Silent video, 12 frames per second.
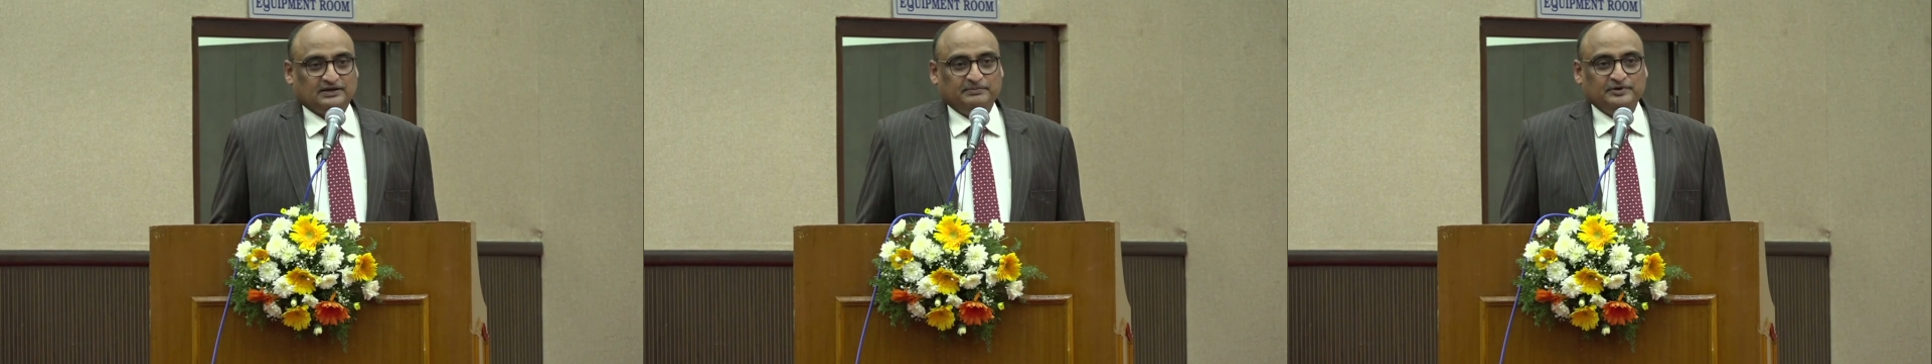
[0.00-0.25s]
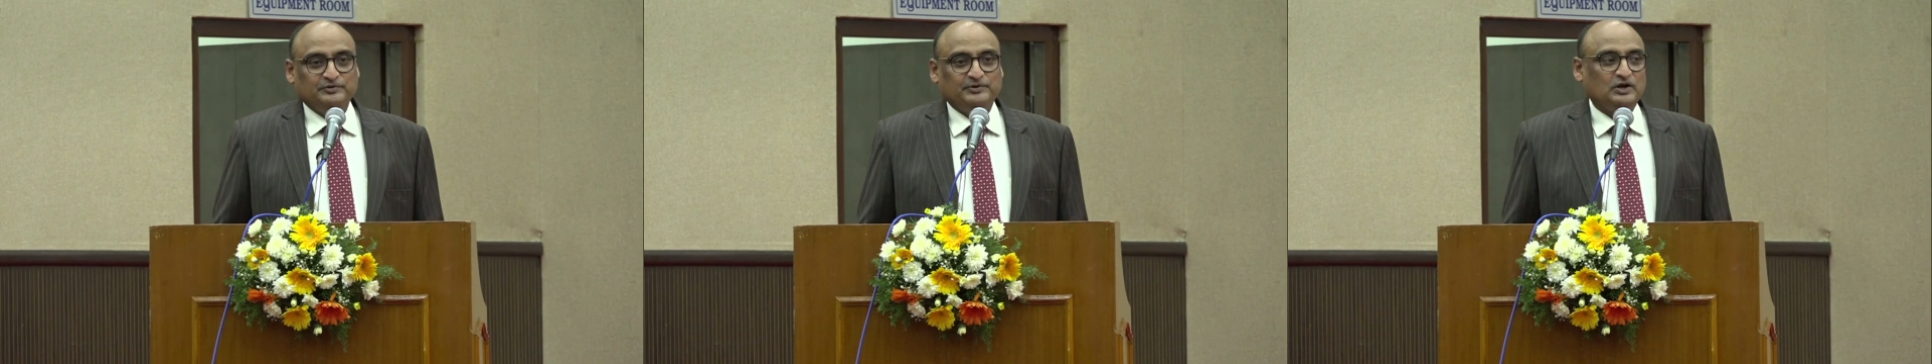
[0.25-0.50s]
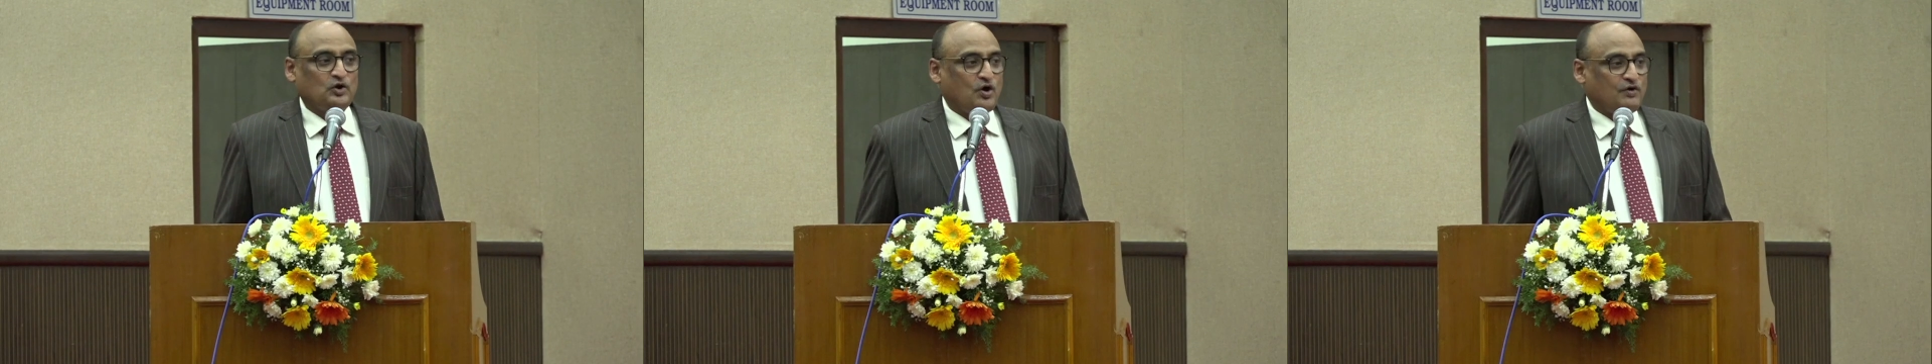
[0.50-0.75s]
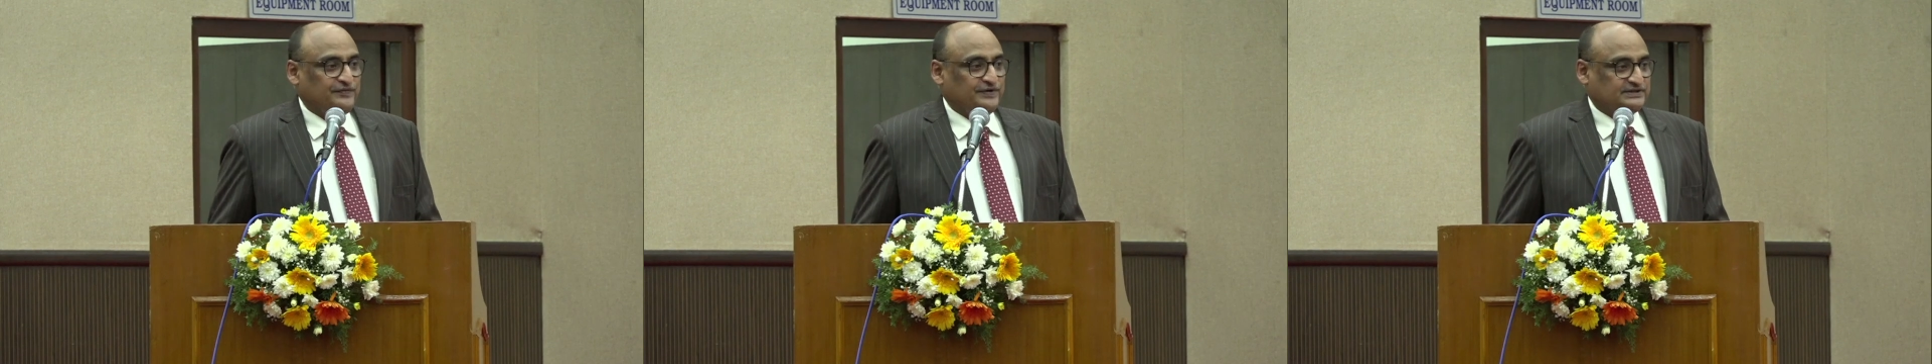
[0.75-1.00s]
between an
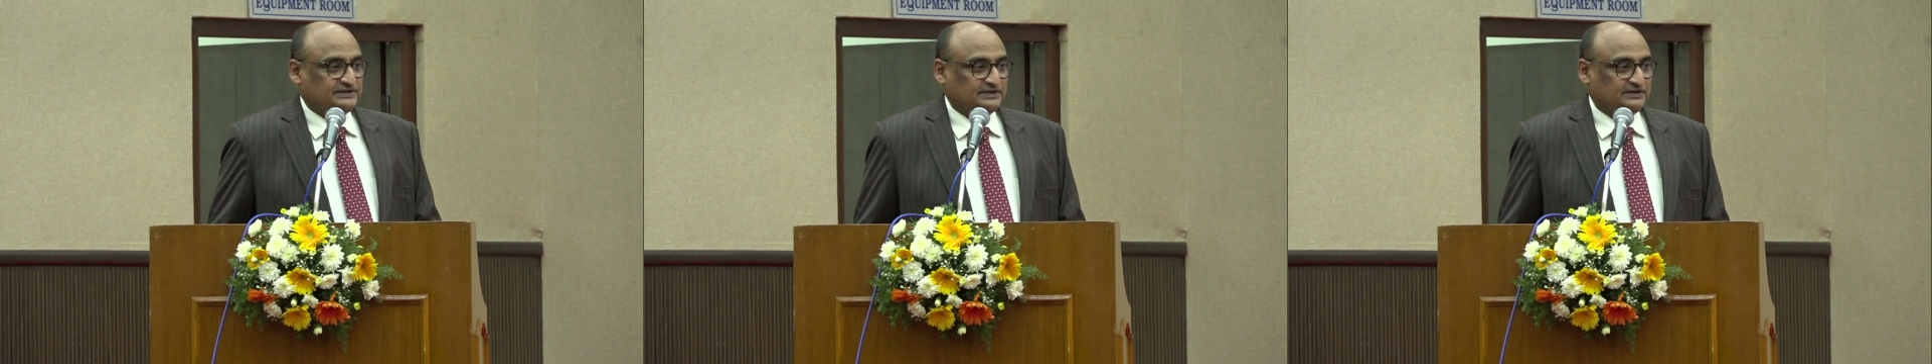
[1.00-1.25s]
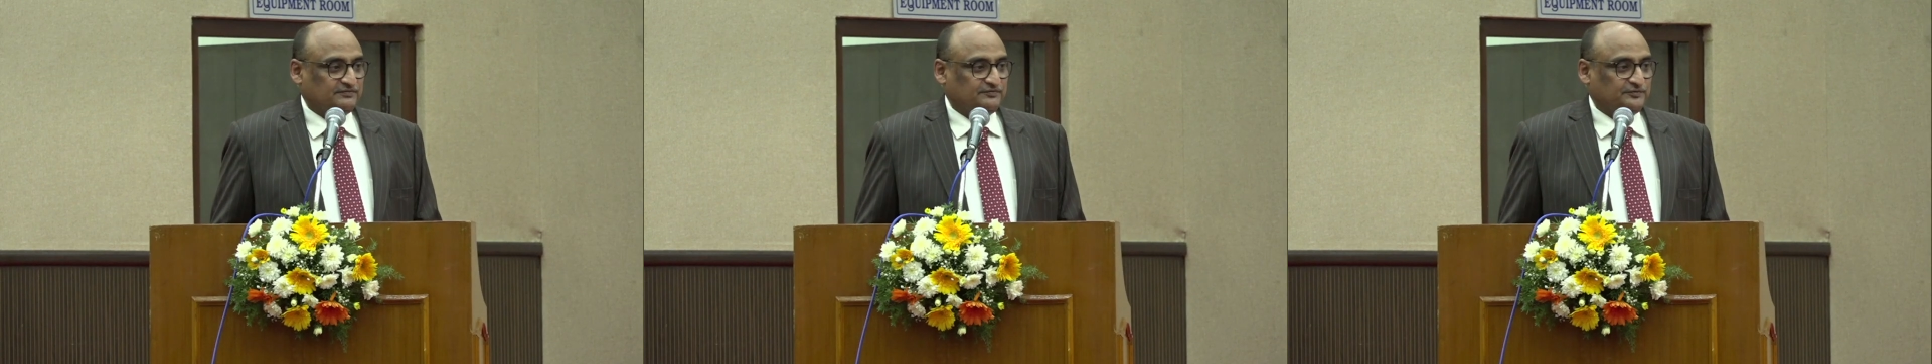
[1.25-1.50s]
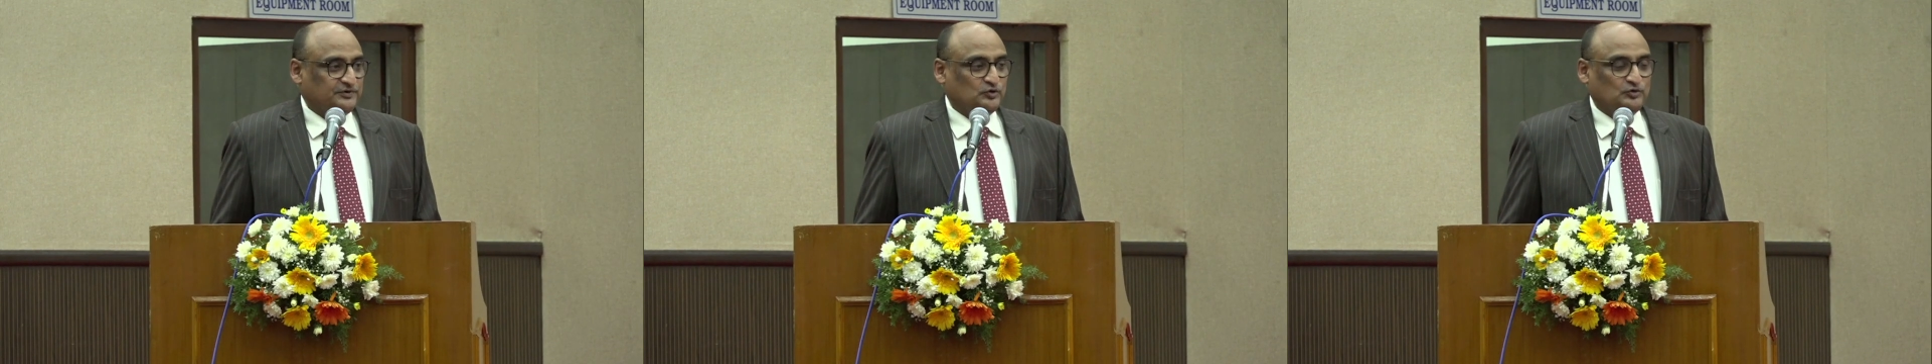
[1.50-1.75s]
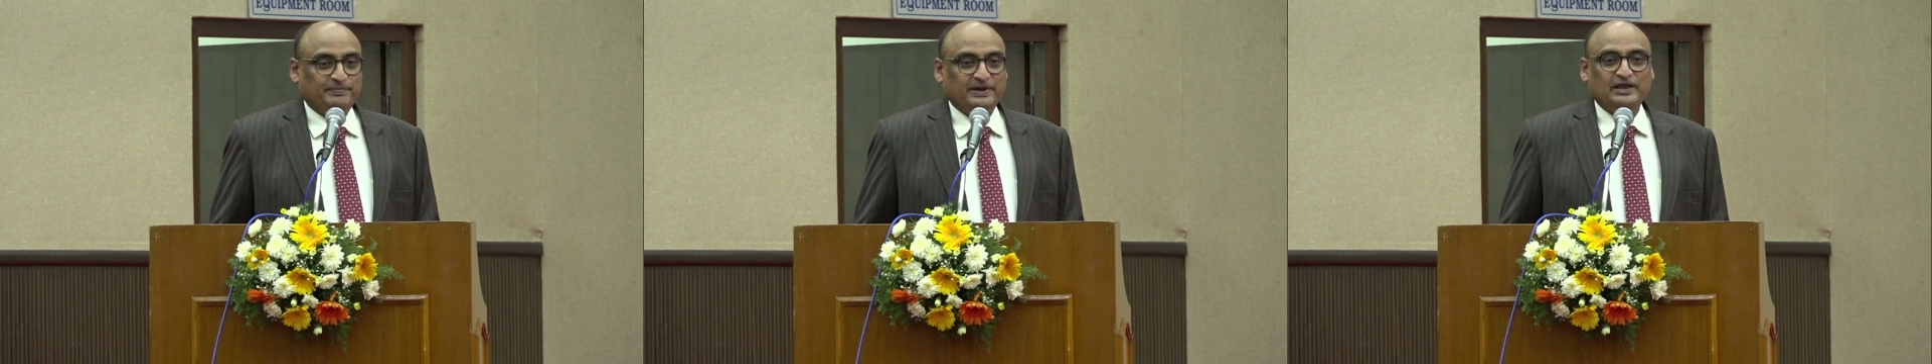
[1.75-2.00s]
office which
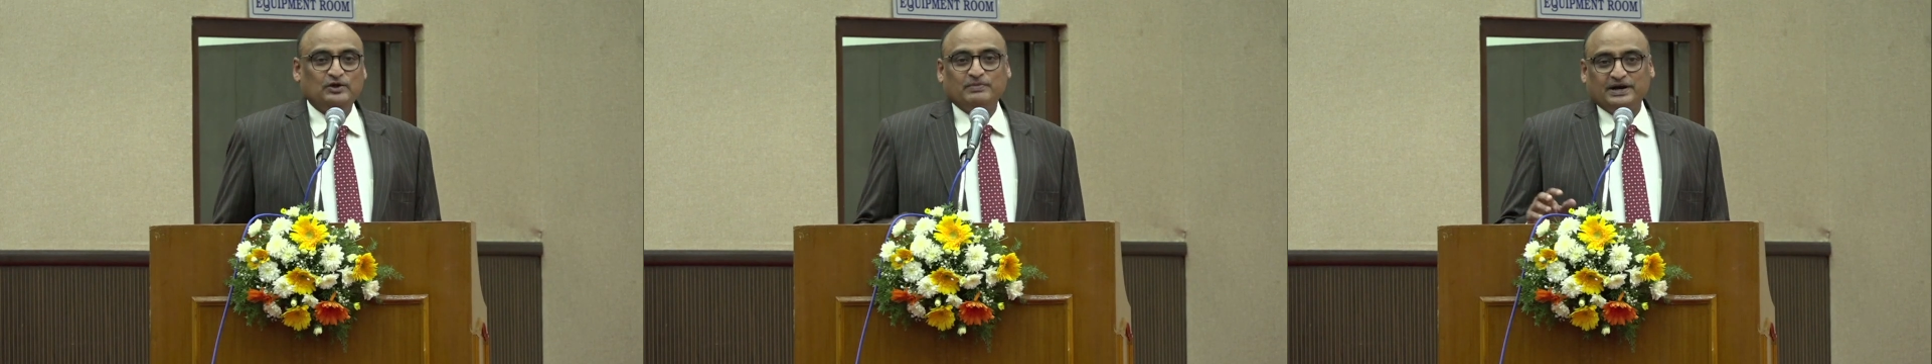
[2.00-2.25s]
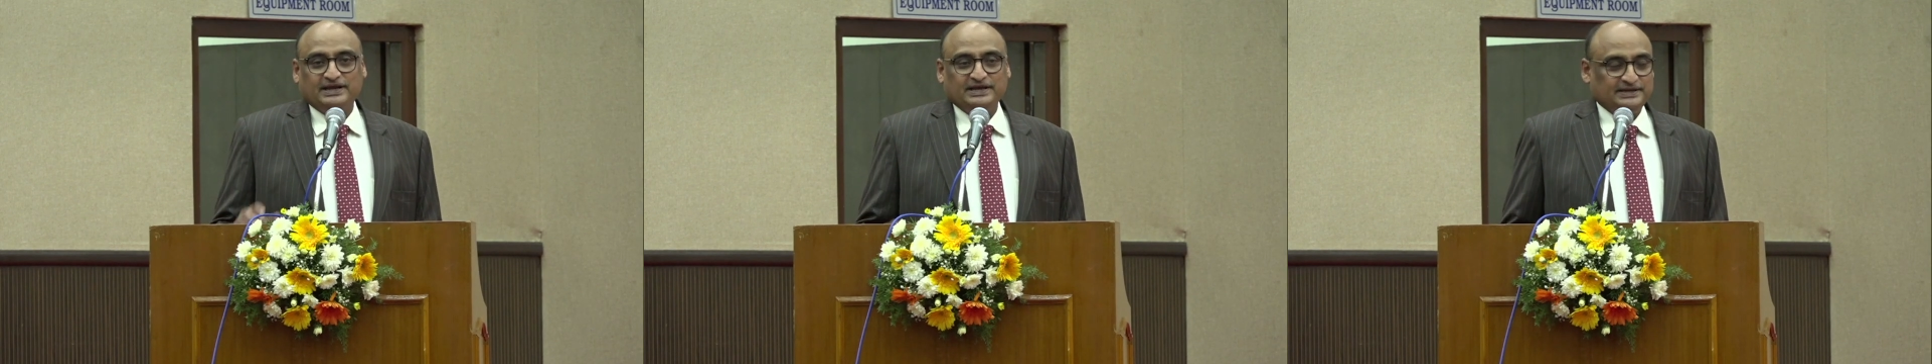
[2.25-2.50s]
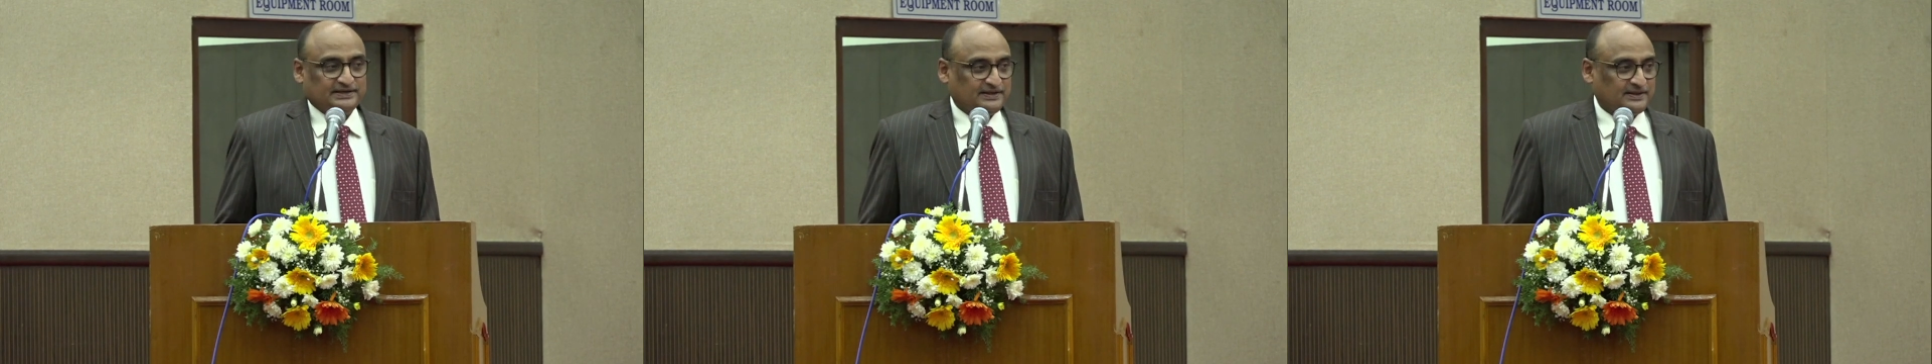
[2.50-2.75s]
will pay you money